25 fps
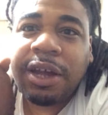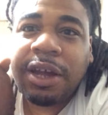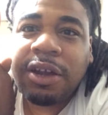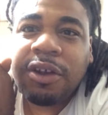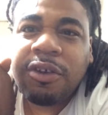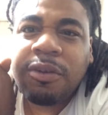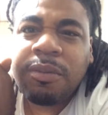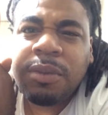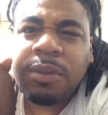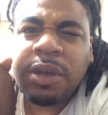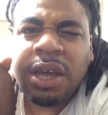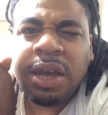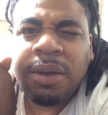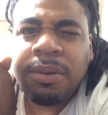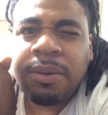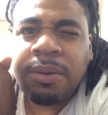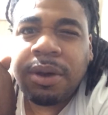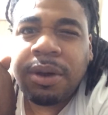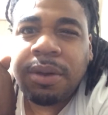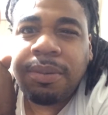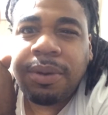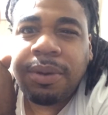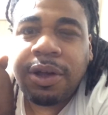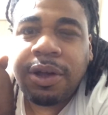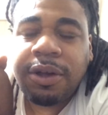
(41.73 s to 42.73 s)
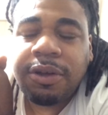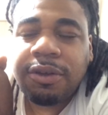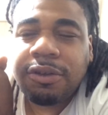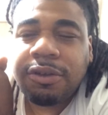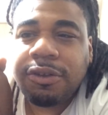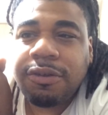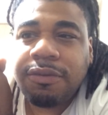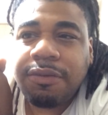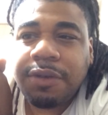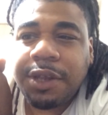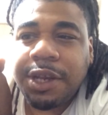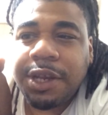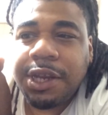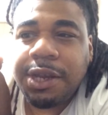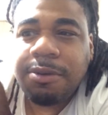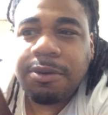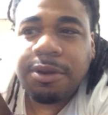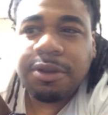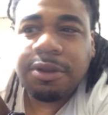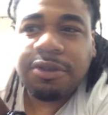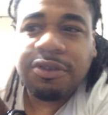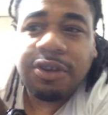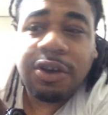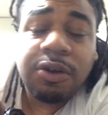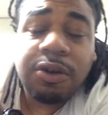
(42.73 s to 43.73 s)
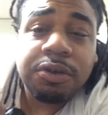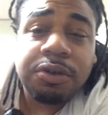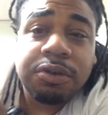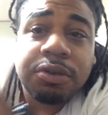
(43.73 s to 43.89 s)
gonna be able to pause the video and talk